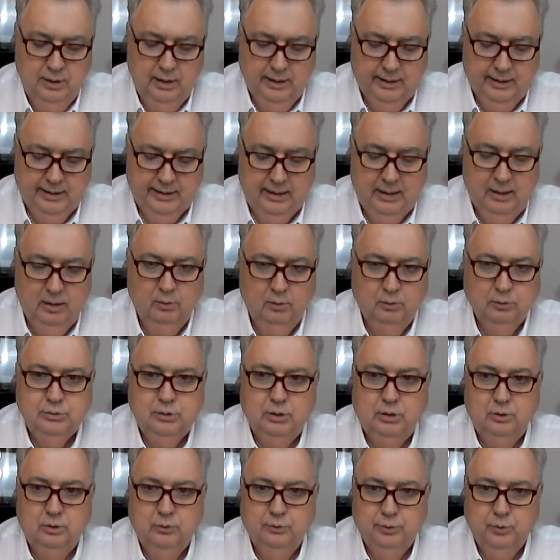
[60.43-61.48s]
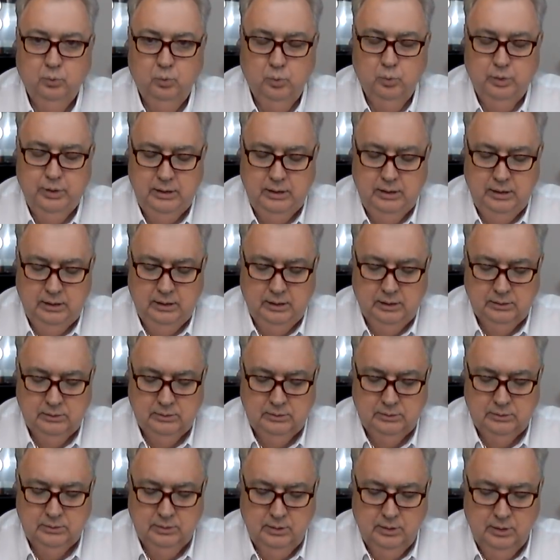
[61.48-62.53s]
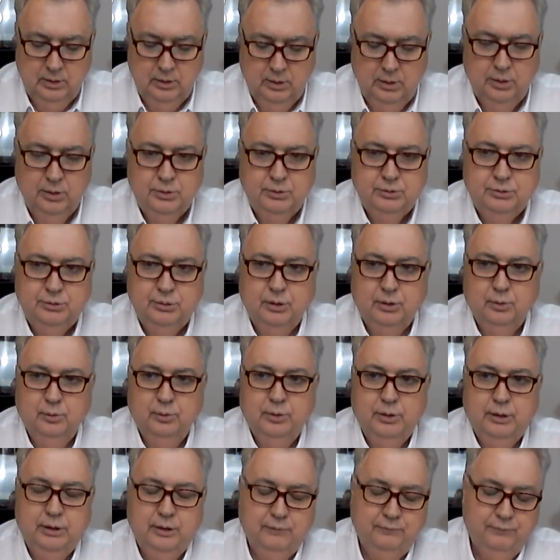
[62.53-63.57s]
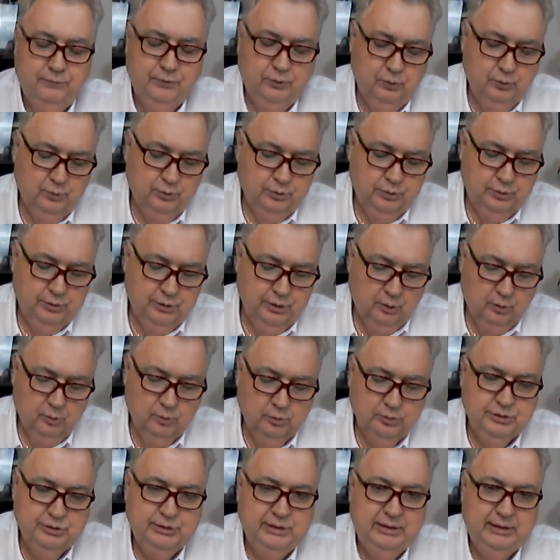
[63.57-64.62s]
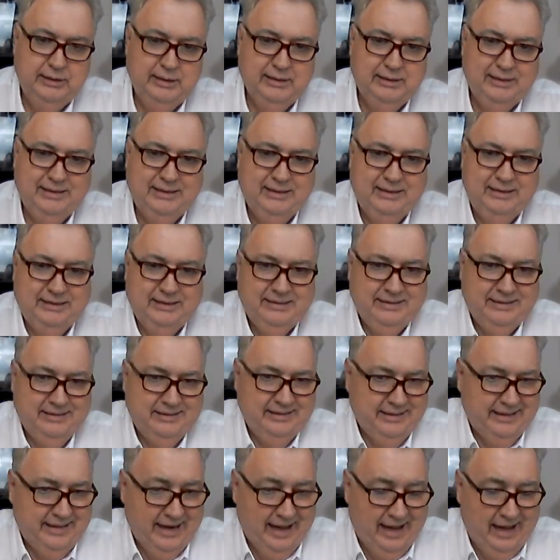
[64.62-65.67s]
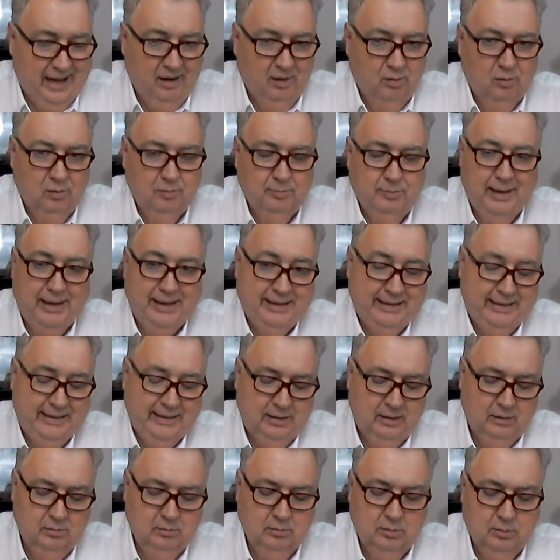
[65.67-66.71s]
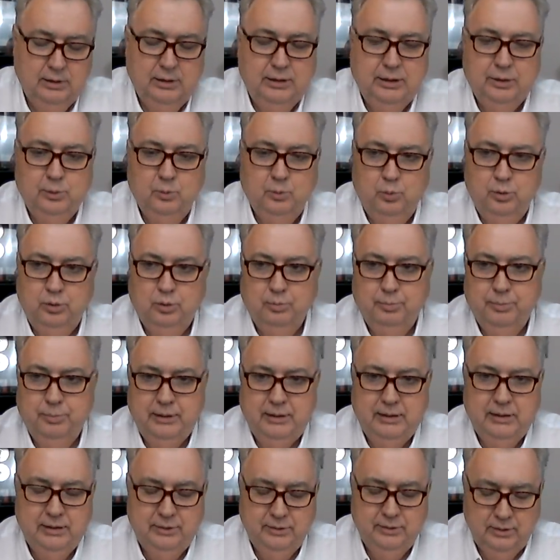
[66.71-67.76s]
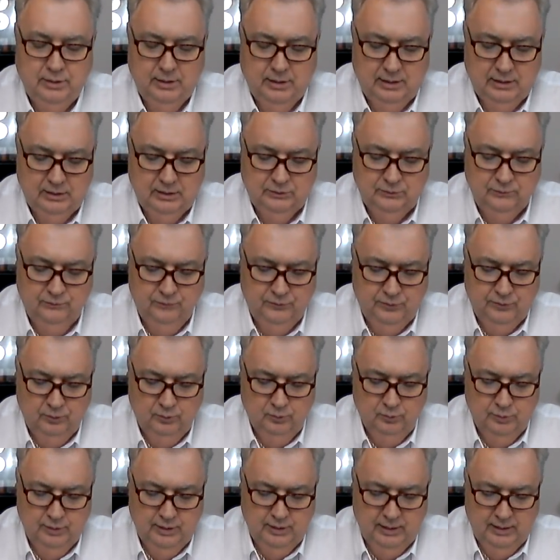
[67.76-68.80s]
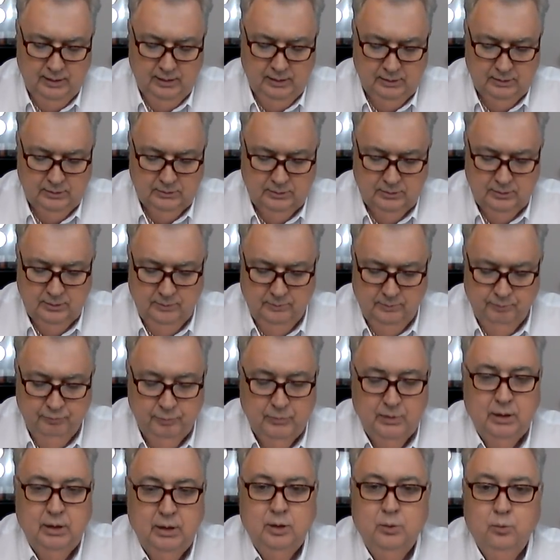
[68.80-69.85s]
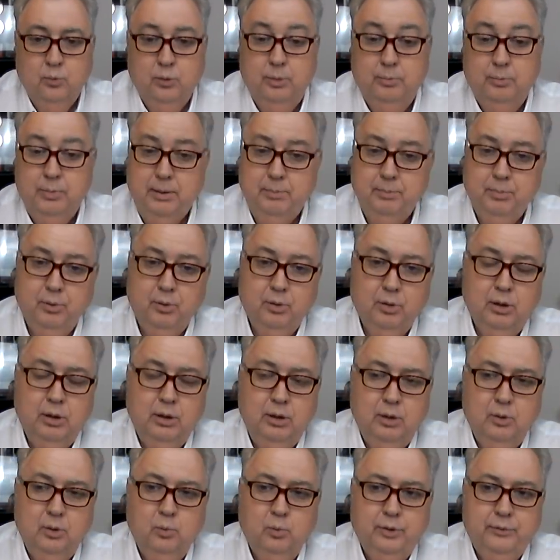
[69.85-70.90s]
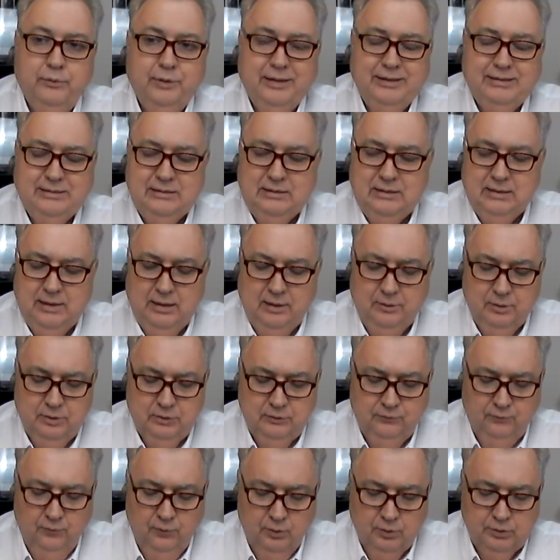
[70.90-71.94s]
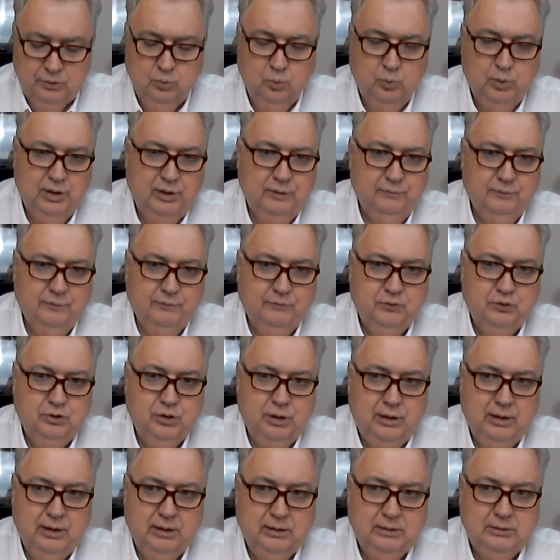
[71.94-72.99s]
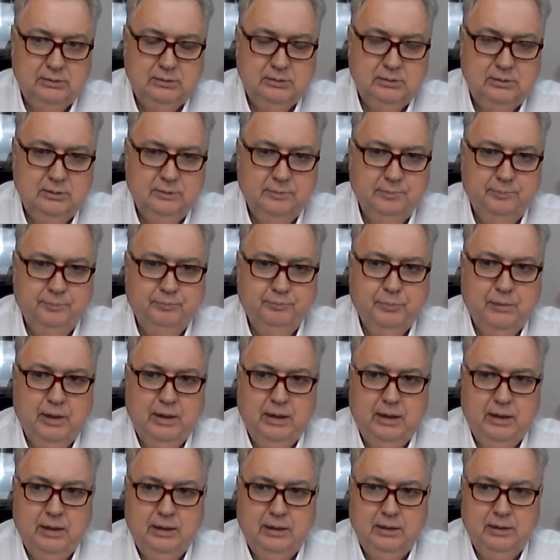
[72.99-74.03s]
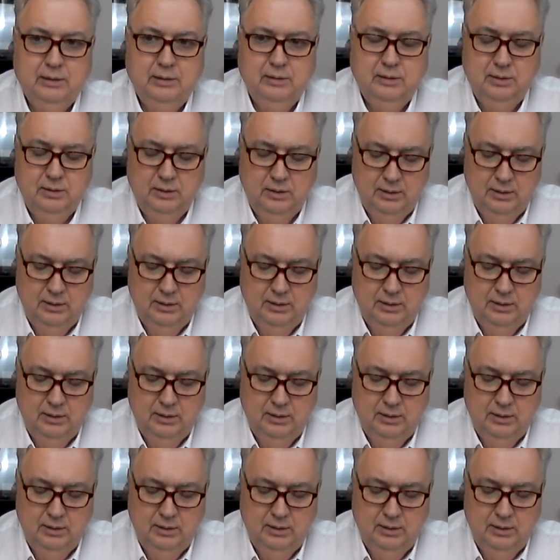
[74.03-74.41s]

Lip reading: accounts on the weekends. So if you don't see it now, by now, it will be in the next few days. Remember, when they sent out this first wave of checks and